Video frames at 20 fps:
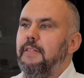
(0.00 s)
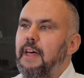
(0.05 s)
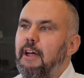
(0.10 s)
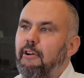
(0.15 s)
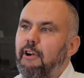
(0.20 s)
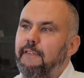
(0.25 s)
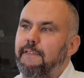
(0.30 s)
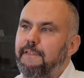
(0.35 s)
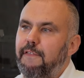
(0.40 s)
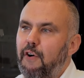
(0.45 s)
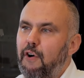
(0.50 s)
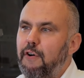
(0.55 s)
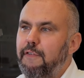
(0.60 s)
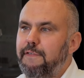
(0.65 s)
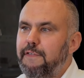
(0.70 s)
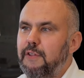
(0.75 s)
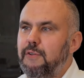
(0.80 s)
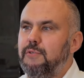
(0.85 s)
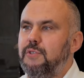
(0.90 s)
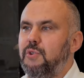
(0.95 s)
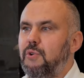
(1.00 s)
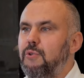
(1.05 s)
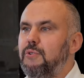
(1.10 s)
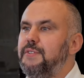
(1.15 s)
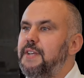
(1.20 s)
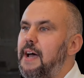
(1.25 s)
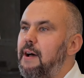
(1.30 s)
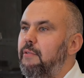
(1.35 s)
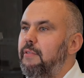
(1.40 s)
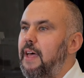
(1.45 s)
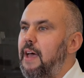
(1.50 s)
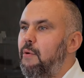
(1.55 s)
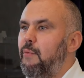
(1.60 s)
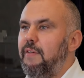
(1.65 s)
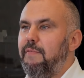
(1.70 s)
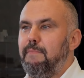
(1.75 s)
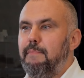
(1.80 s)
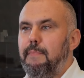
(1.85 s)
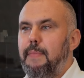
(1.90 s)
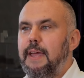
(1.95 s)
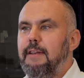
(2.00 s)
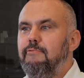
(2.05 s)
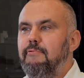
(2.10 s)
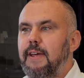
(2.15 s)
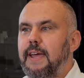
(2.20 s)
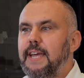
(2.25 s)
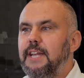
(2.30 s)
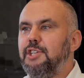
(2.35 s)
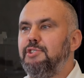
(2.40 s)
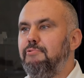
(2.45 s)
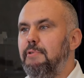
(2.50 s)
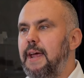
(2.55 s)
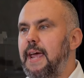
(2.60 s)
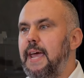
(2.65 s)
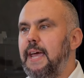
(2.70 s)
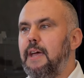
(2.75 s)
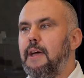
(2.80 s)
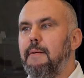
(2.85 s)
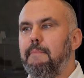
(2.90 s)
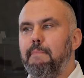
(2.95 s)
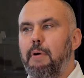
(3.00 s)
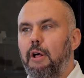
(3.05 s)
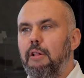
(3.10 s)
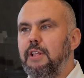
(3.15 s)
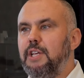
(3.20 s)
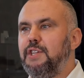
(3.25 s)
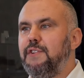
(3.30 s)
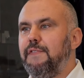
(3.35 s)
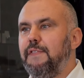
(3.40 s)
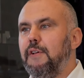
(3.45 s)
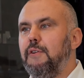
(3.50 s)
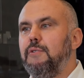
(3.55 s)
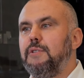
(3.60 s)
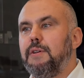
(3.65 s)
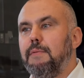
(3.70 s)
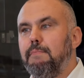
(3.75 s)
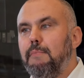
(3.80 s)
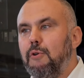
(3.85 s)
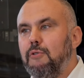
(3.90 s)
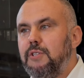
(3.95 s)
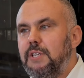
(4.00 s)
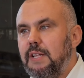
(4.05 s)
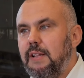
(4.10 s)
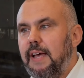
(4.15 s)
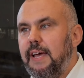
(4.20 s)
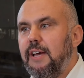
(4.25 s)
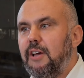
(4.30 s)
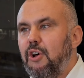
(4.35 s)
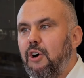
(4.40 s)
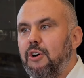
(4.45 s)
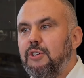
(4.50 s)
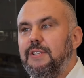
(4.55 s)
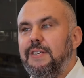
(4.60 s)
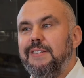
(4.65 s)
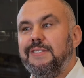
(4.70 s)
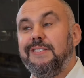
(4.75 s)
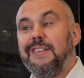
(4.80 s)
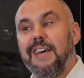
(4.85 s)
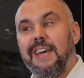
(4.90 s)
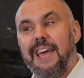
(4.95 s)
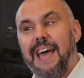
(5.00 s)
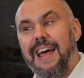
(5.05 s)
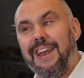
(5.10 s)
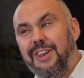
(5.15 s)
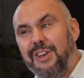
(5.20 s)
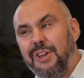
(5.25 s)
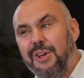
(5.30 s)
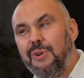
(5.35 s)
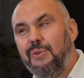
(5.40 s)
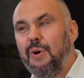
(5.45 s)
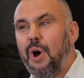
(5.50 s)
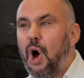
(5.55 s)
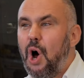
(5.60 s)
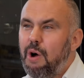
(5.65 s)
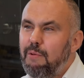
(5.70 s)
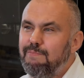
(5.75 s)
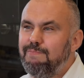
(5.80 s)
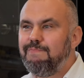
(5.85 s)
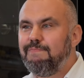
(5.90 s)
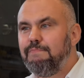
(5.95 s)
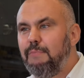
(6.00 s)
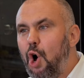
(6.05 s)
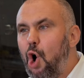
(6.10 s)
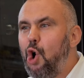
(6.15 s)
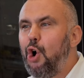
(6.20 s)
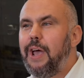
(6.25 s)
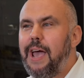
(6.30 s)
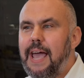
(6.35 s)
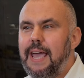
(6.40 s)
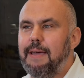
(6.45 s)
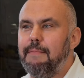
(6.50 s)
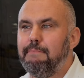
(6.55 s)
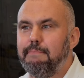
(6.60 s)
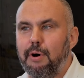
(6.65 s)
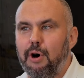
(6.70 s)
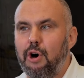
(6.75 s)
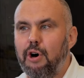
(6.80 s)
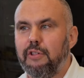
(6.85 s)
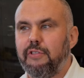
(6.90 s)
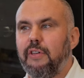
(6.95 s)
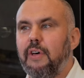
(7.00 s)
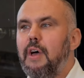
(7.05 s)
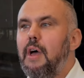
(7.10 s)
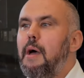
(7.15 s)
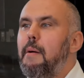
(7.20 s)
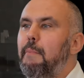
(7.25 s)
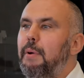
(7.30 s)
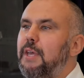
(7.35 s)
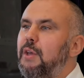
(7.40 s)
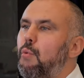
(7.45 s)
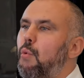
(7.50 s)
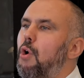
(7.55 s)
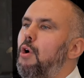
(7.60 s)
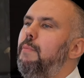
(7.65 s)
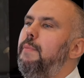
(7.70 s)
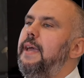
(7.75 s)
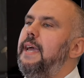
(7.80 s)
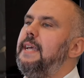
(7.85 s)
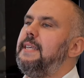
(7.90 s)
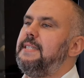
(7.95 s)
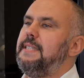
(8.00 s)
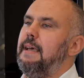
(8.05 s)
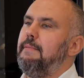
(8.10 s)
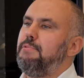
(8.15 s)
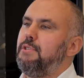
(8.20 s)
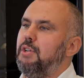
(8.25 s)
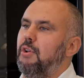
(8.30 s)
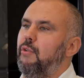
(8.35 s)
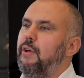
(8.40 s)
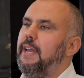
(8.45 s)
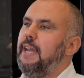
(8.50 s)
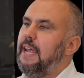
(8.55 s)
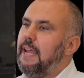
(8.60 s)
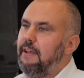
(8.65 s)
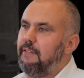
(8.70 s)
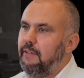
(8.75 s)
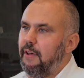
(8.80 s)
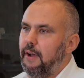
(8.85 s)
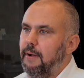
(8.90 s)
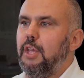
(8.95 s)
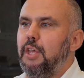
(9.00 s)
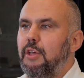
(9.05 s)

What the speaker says: There are 4 flute tools out there with mid-range rake, polished flutes, and multi-layer coatings that can do okay in both, but you won't be exceptional in either.